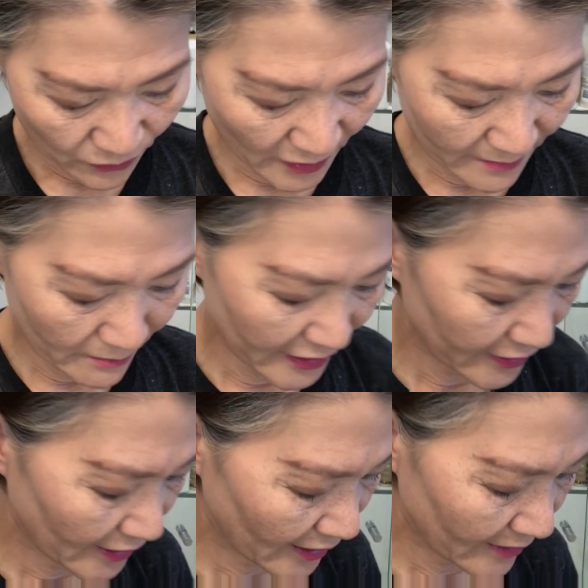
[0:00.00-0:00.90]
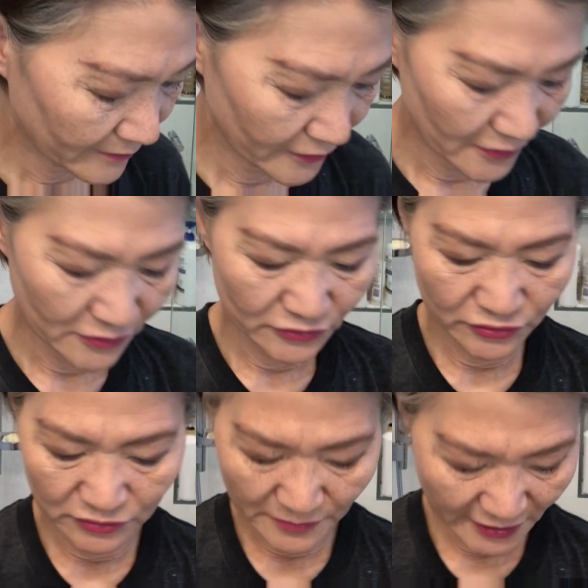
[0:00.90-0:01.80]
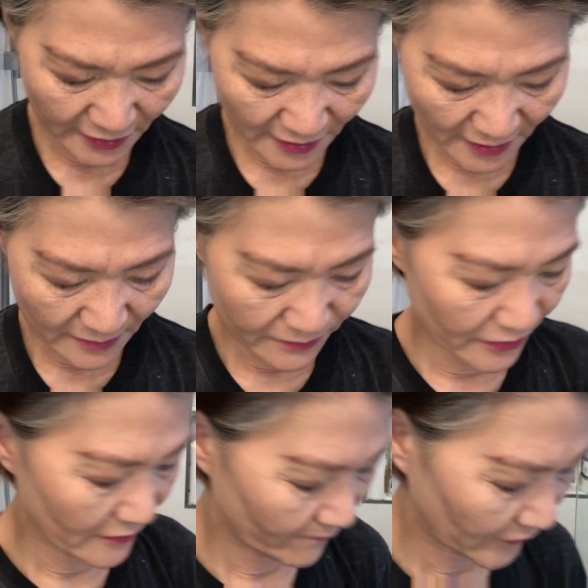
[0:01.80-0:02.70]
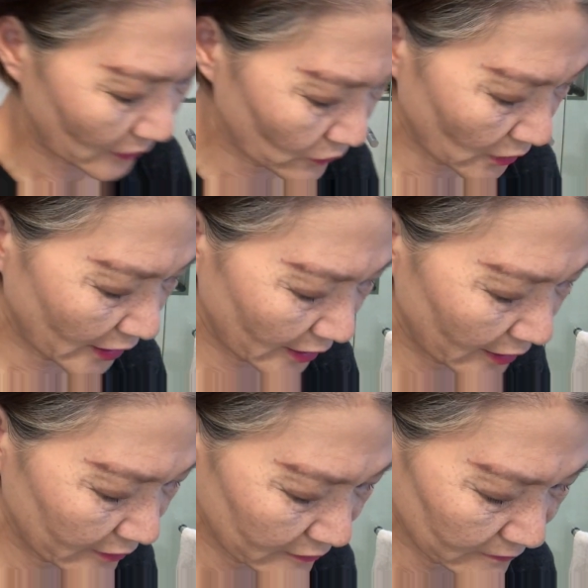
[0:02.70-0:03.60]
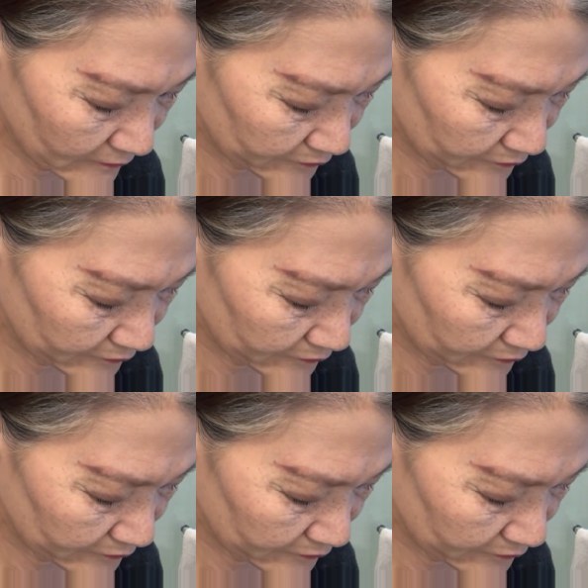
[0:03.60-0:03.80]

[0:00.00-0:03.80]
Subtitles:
One makeup, two makeup, one,